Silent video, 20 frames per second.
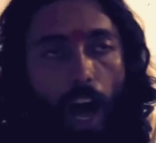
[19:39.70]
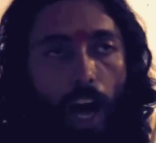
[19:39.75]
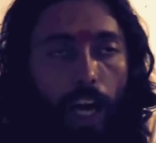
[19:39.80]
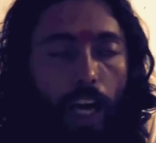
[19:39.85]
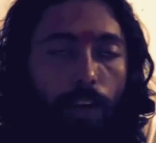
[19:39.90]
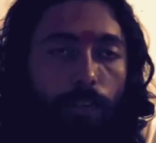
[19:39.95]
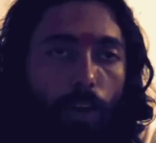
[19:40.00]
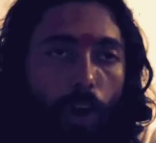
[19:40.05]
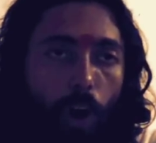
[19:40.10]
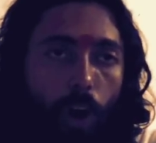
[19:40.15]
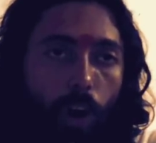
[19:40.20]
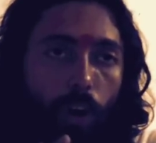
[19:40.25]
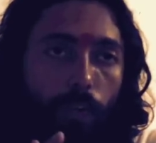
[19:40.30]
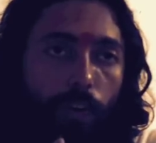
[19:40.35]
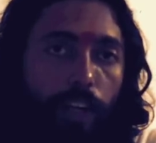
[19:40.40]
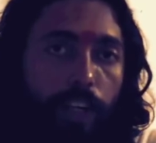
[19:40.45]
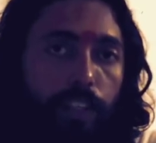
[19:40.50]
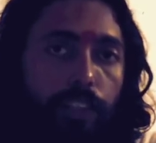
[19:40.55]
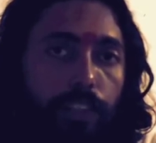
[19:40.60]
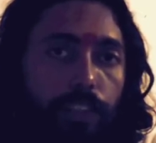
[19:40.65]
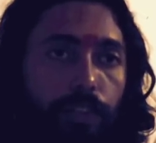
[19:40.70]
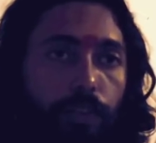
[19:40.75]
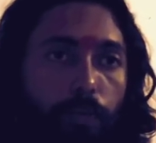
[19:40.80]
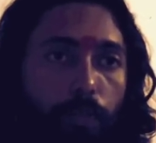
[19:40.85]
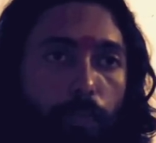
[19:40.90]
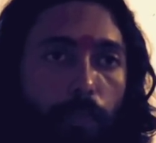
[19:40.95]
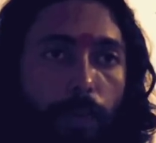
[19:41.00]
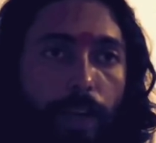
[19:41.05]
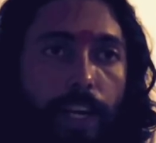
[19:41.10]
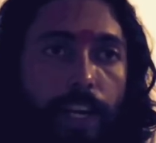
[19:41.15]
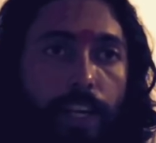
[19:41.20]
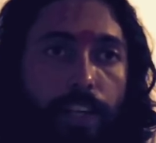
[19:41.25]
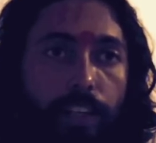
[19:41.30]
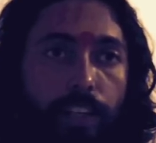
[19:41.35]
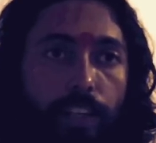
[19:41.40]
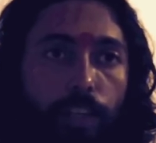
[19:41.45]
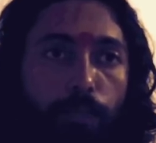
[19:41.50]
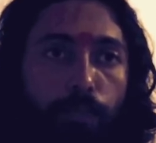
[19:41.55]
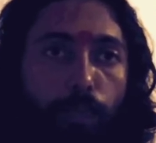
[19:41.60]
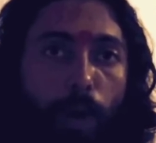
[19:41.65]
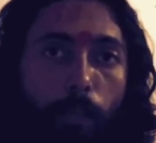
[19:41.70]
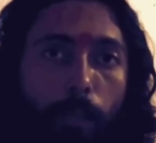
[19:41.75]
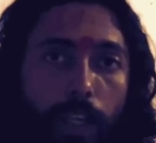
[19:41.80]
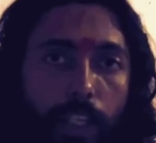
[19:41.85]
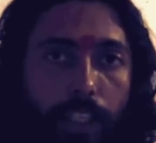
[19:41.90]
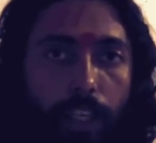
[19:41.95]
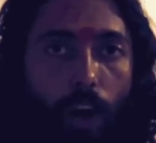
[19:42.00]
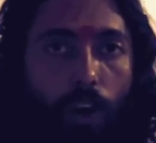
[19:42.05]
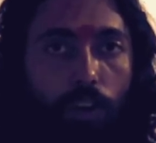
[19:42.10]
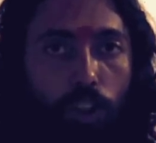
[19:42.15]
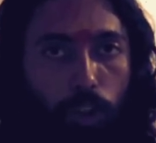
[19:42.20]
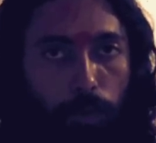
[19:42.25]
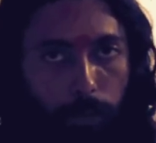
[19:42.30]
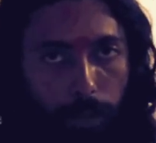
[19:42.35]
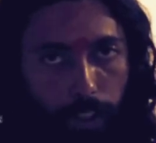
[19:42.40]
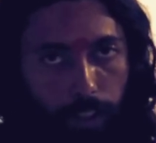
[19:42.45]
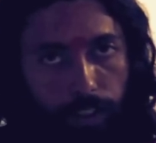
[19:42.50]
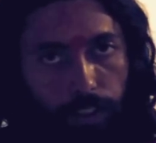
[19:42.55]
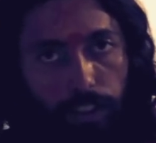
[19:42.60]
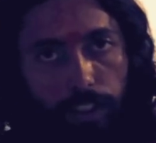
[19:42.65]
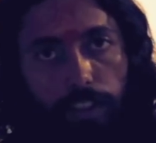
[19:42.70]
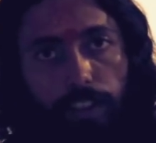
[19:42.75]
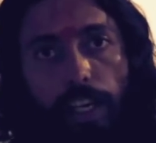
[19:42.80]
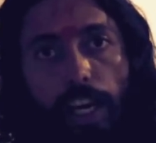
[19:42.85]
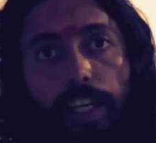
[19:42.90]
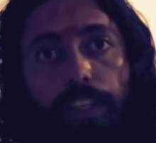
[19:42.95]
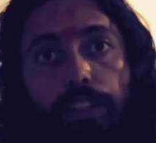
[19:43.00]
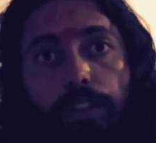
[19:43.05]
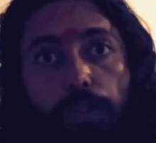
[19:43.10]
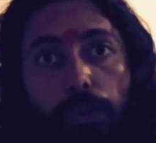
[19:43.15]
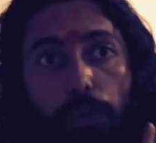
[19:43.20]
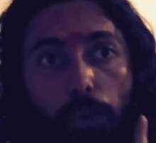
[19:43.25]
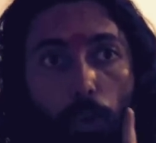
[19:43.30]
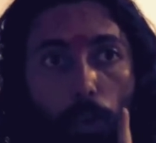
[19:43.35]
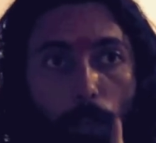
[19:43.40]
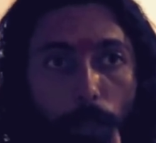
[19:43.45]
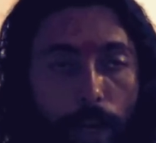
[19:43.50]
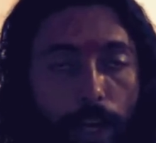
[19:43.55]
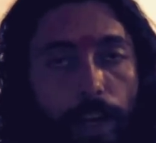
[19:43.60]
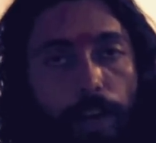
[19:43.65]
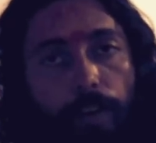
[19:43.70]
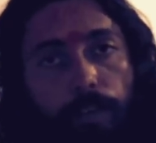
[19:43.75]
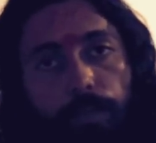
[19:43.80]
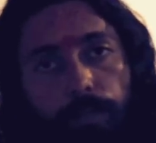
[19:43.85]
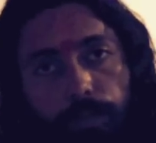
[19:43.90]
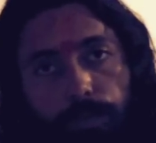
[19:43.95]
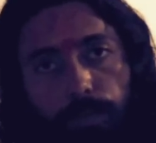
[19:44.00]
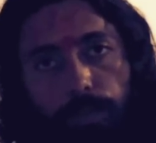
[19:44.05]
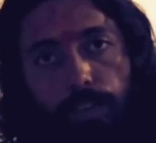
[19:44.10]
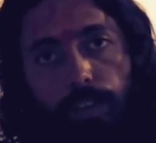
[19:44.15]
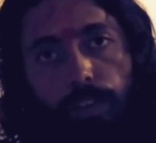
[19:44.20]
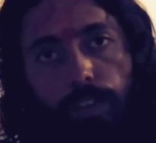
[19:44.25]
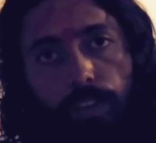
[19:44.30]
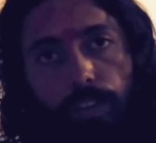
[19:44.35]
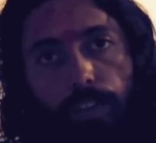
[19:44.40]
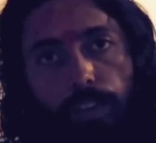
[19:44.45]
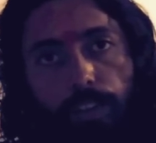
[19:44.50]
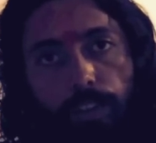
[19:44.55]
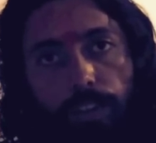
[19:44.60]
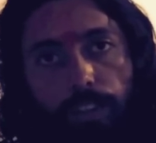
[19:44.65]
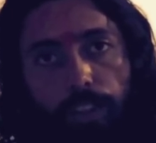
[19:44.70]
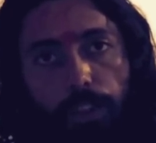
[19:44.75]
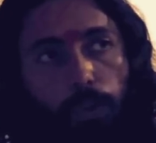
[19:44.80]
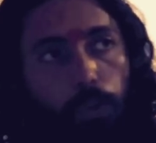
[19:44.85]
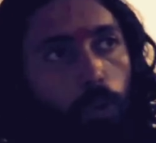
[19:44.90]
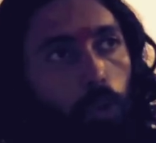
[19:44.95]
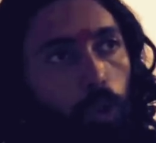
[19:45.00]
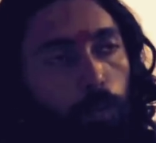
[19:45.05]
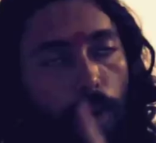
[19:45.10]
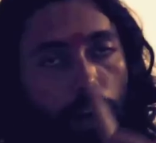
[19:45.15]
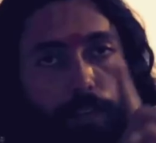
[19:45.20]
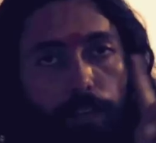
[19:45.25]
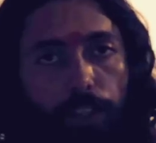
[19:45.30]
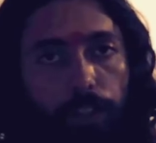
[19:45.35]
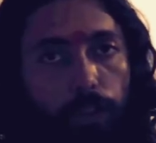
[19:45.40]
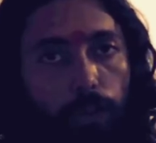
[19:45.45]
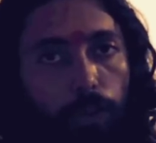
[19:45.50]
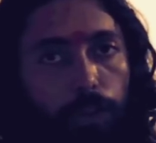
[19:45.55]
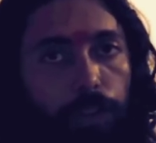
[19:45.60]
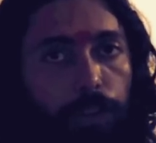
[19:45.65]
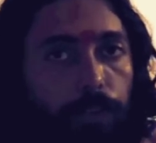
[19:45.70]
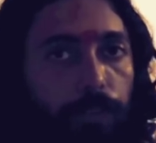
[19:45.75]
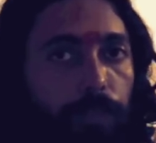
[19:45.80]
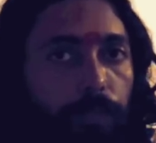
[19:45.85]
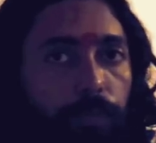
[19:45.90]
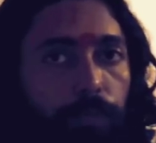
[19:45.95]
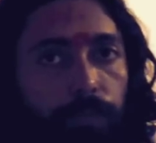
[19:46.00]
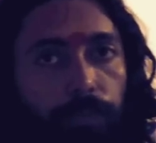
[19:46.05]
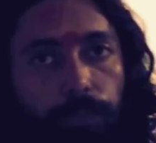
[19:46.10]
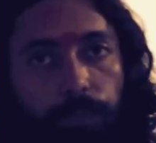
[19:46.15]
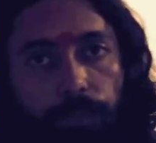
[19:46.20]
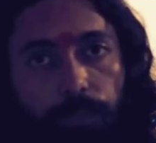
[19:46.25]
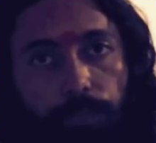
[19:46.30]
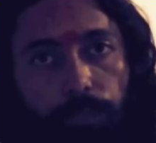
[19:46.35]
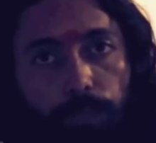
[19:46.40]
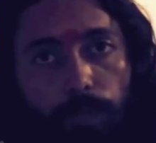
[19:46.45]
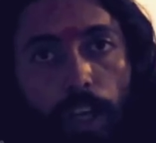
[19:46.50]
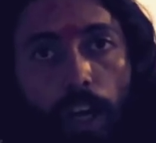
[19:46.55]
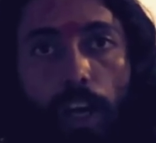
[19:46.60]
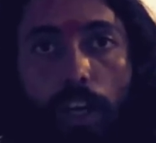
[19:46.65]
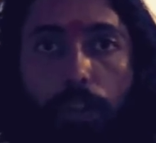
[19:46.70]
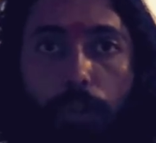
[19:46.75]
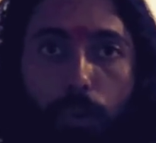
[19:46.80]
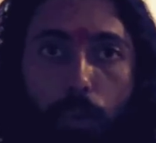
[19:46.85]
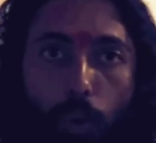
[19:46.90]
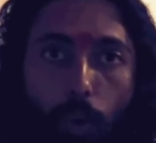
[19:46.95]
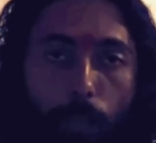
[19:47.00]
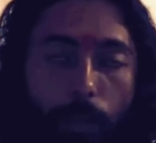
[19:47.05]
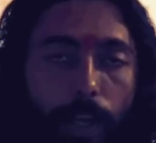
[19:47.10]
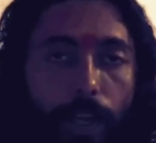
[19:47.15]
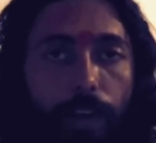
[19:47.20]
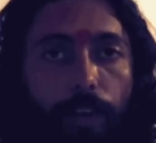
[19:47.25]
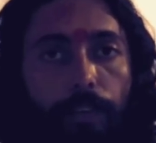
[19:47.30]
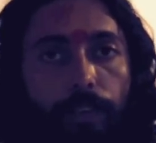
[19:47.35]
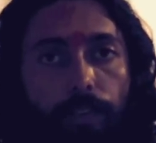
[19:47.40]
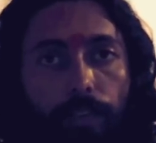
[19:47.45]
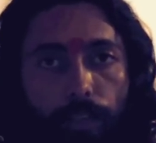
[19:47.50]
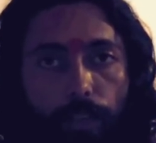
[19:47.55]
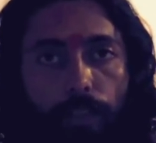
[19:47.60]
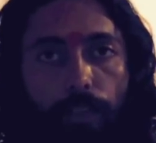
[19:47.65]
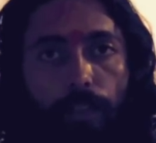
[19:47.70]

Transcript: I have always made public announcements that you may use my videos, you may